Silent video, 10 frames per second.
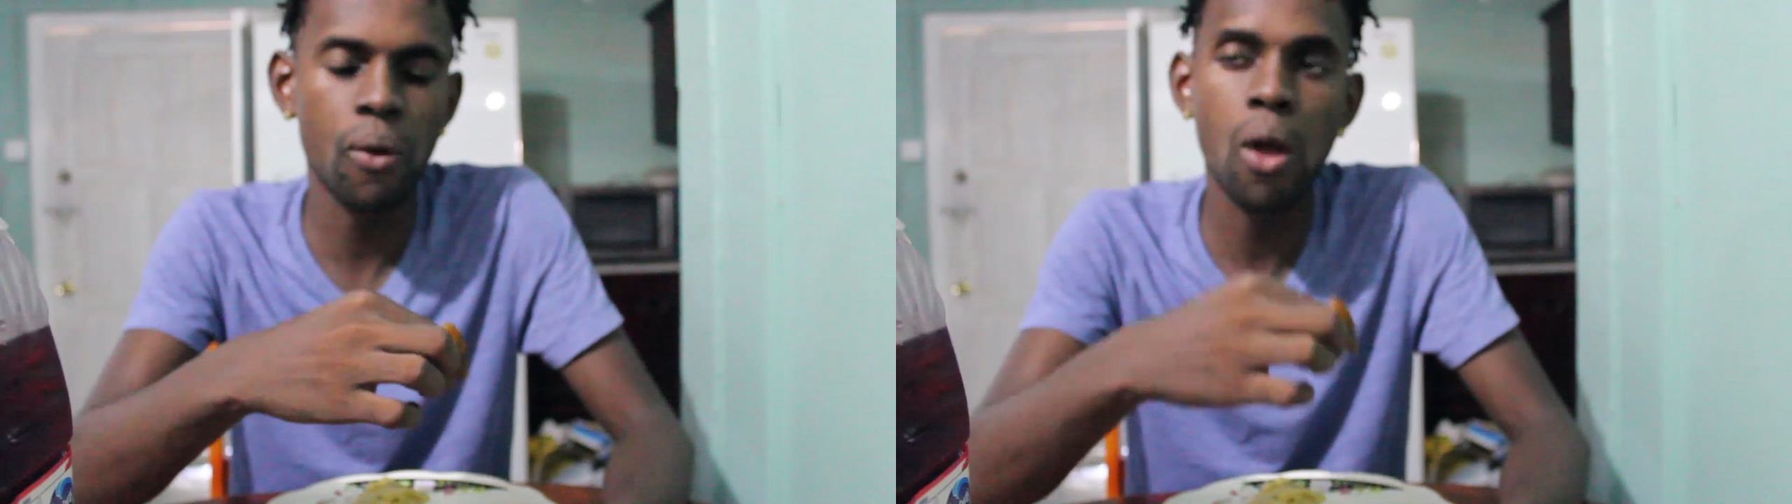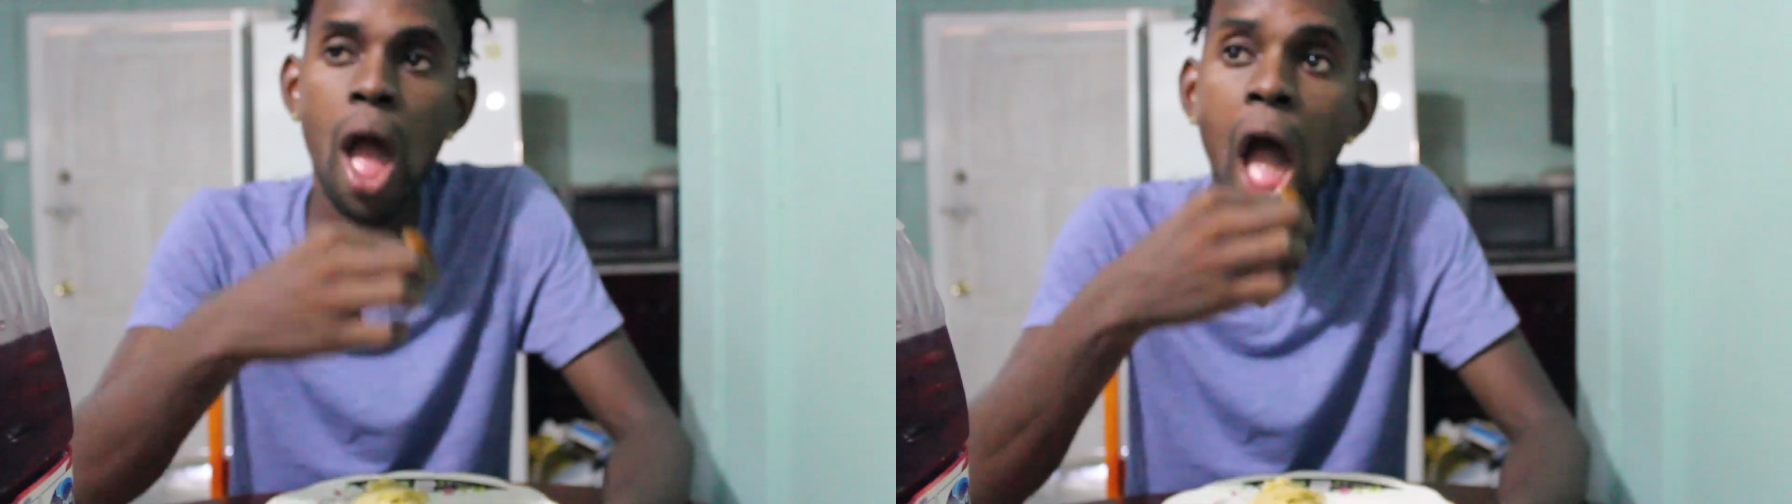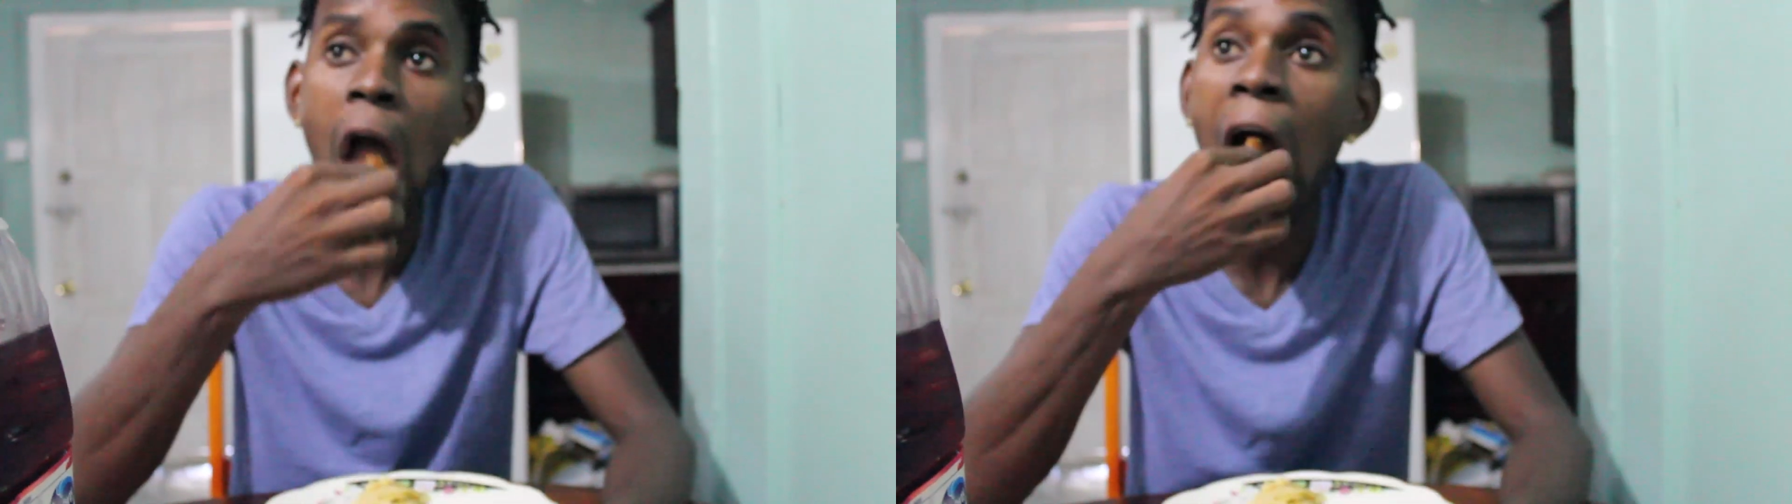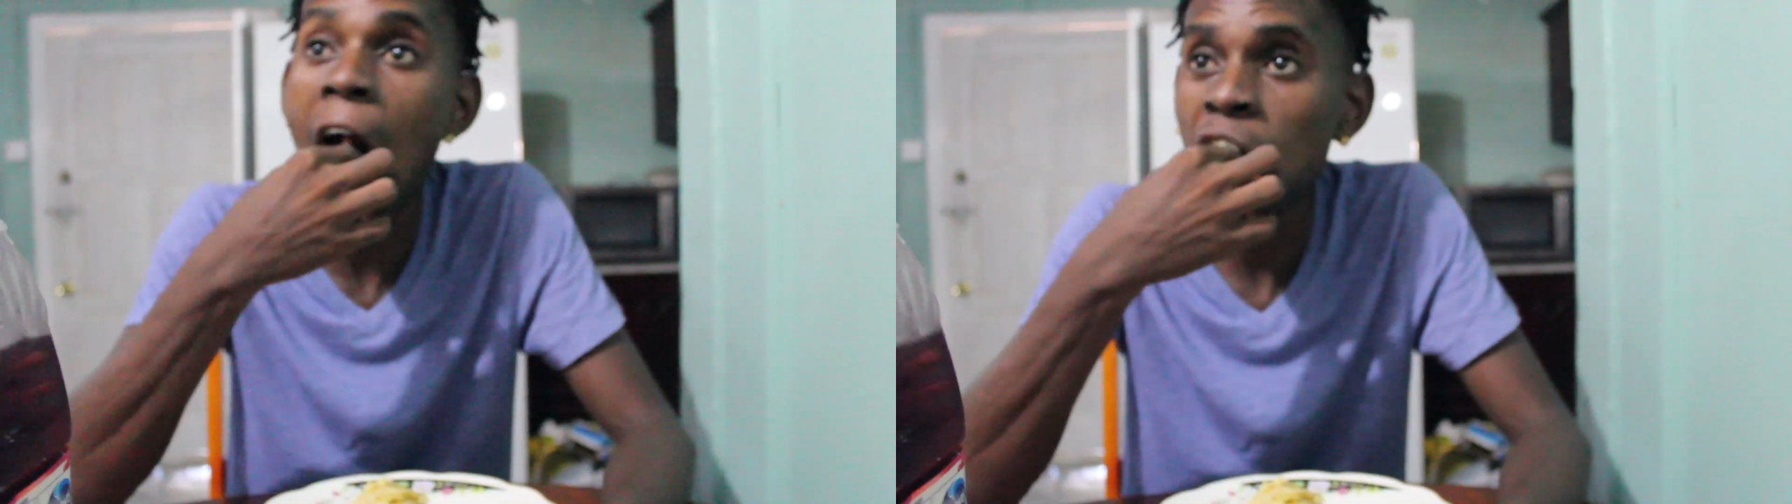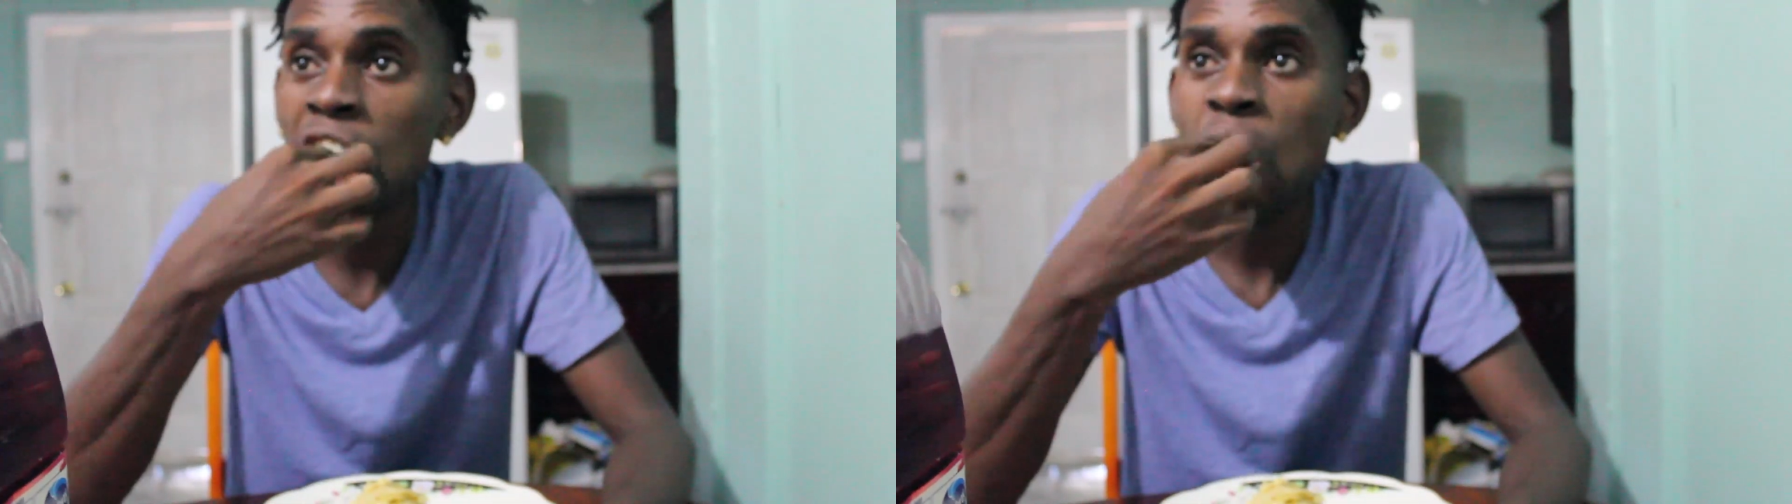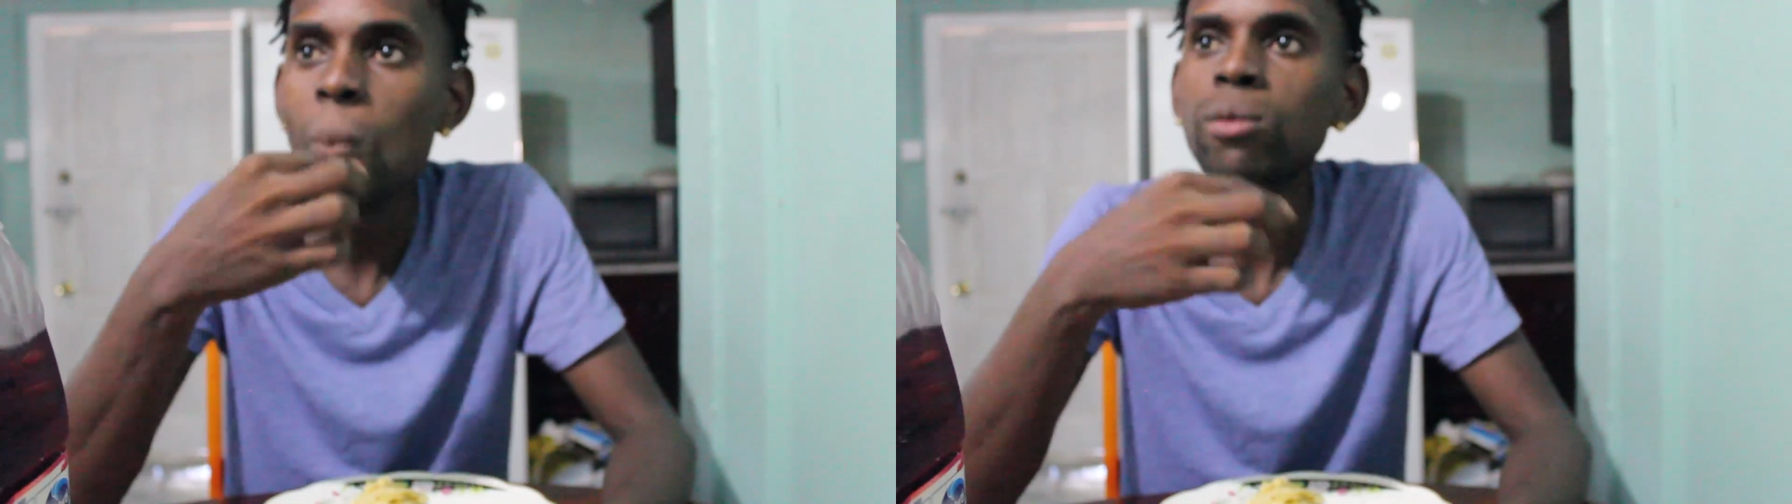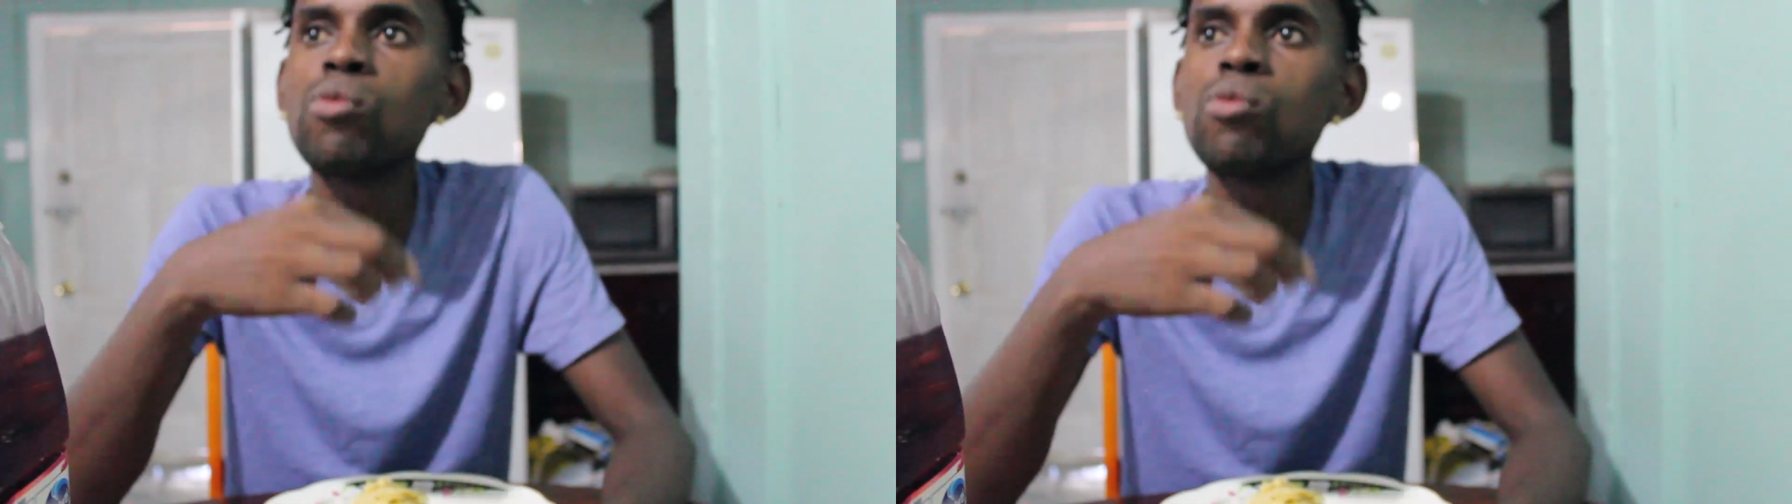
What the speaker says: we say kwek.